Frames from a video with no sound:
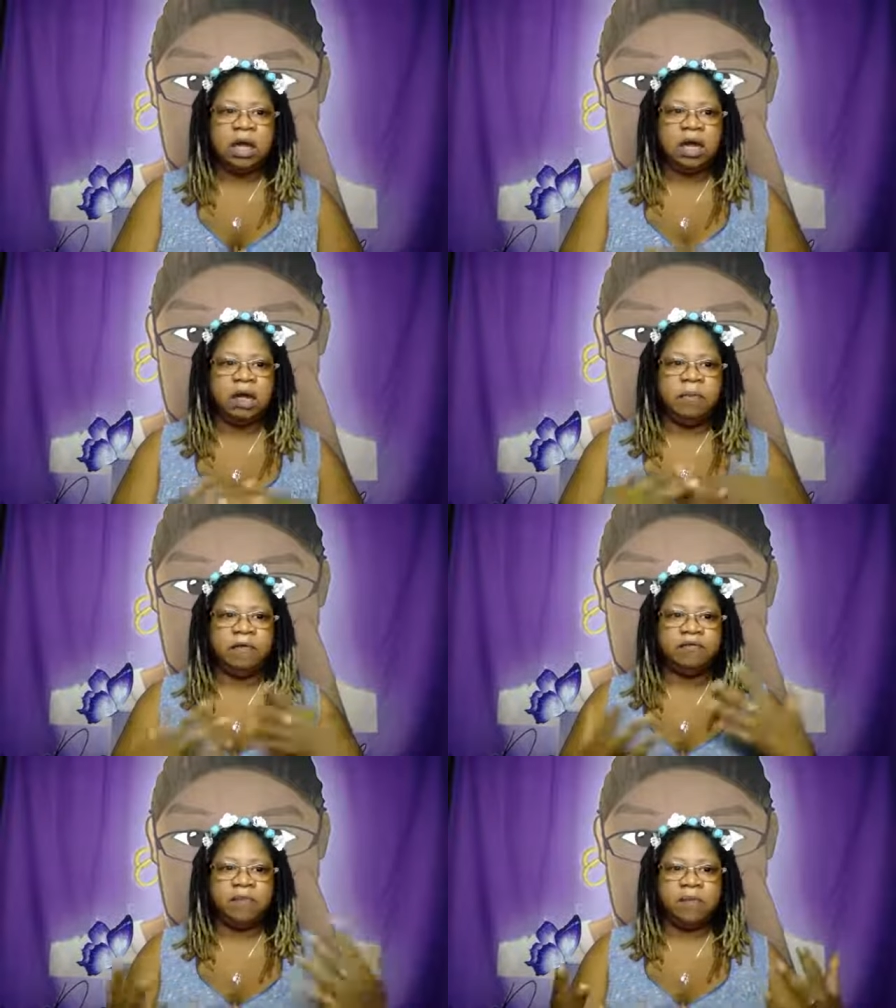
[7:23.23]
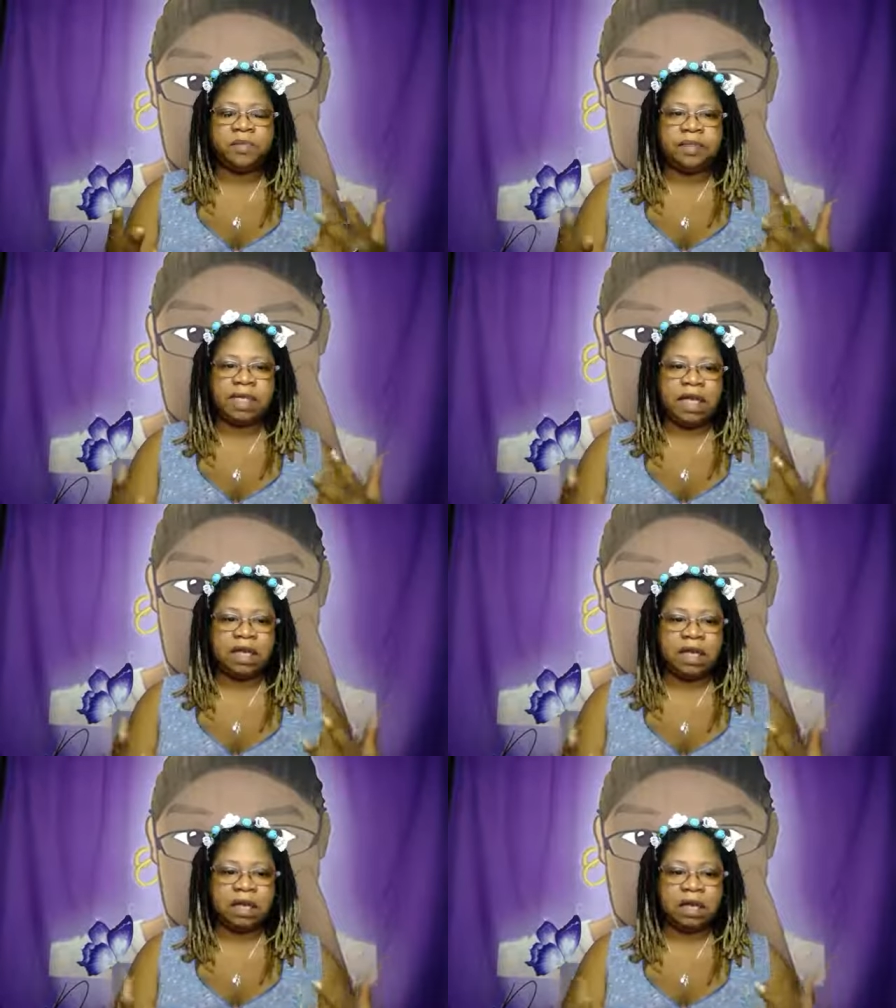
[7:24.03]
I remember
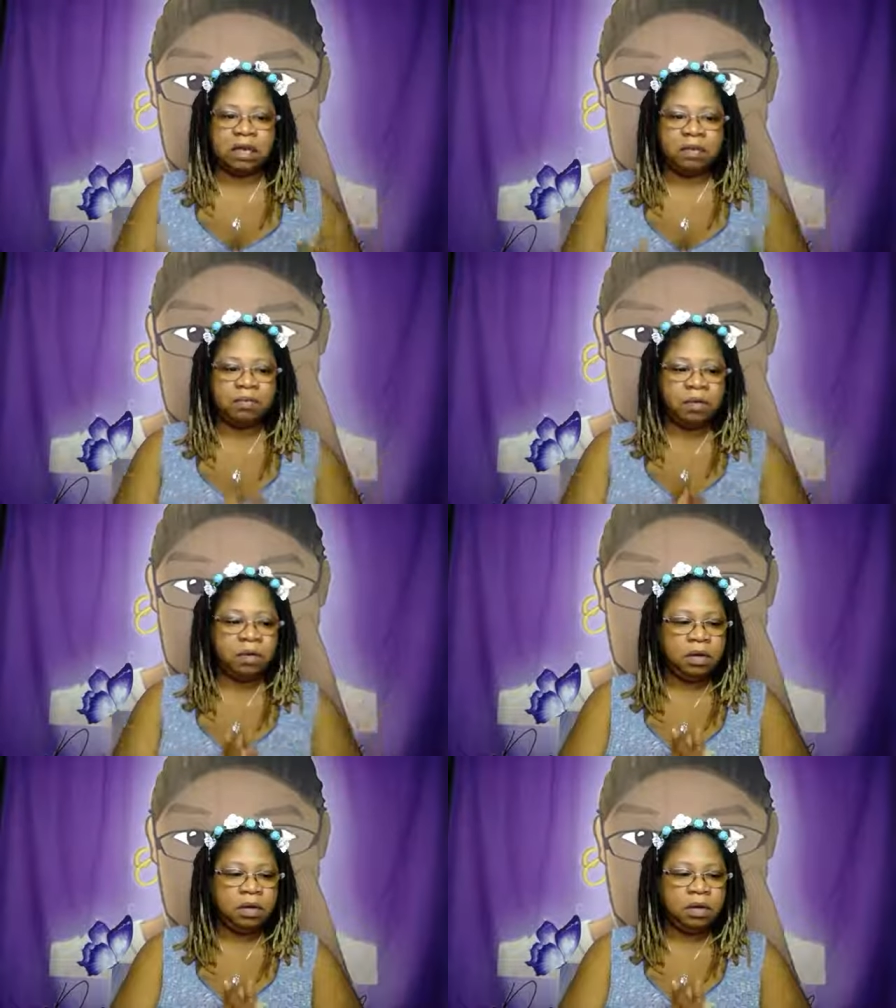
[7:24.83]
saying in a